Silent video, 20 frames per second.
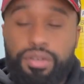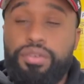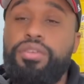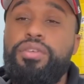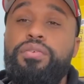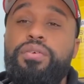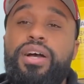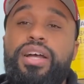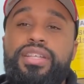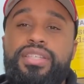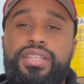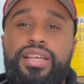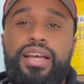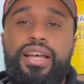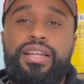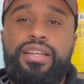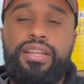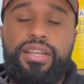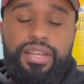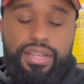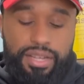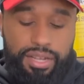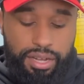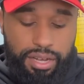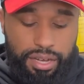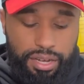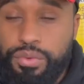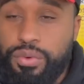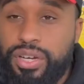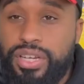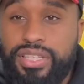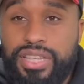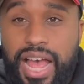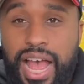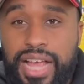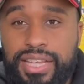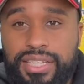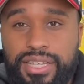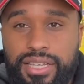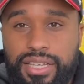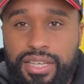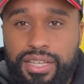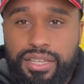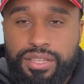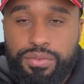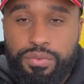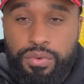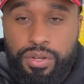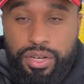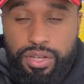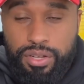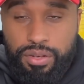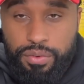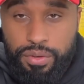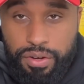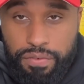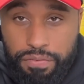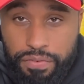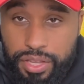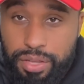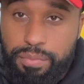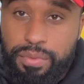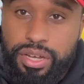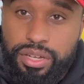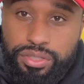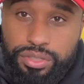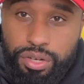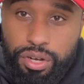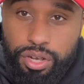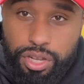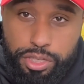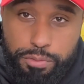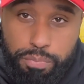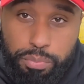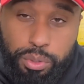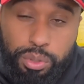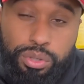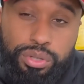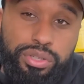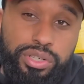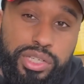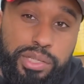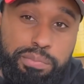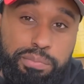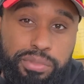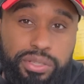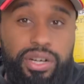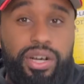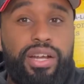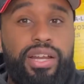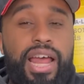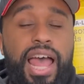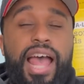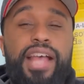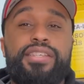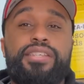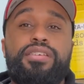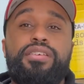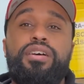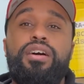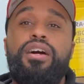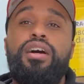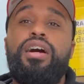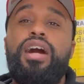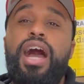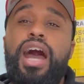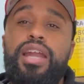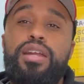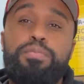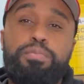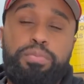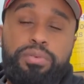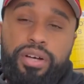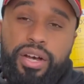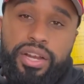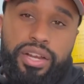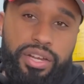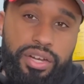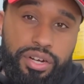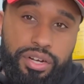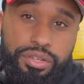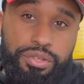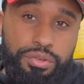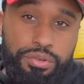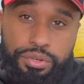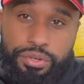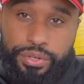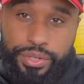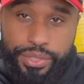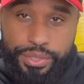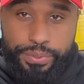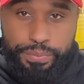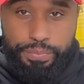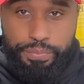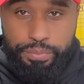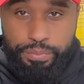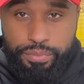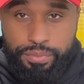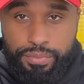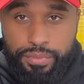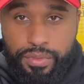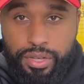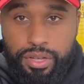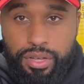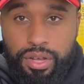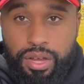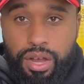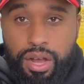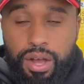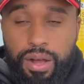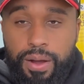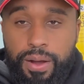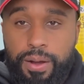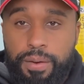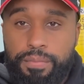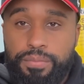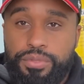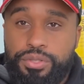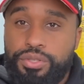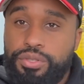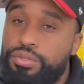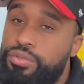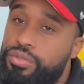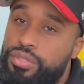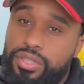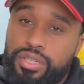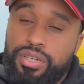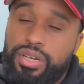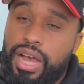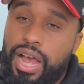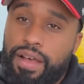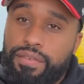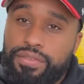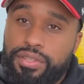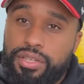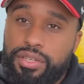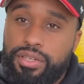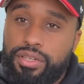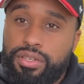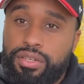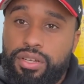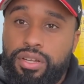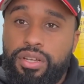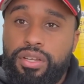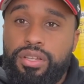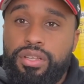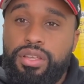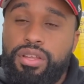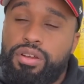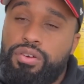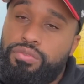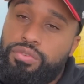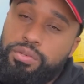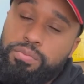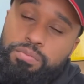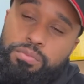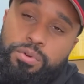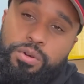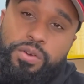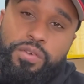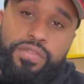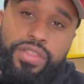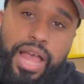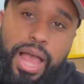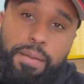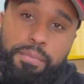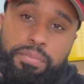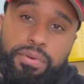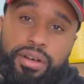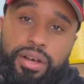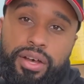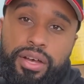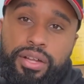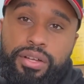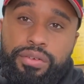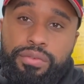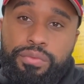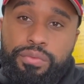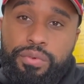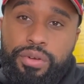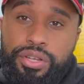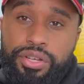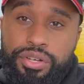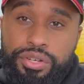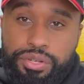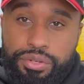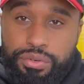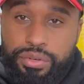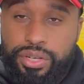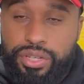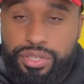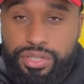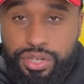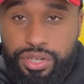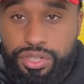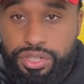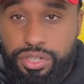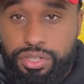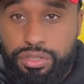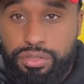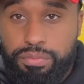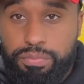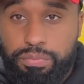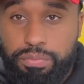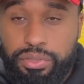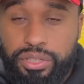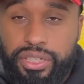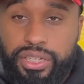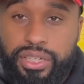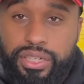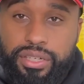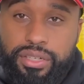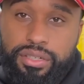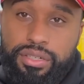Tony Whiteside. So what he's asking is, when a female dog is pooling blood, has a lot of blood in her uterus, do you still have to, you know, remove that blood when you're doing a surgical breeding?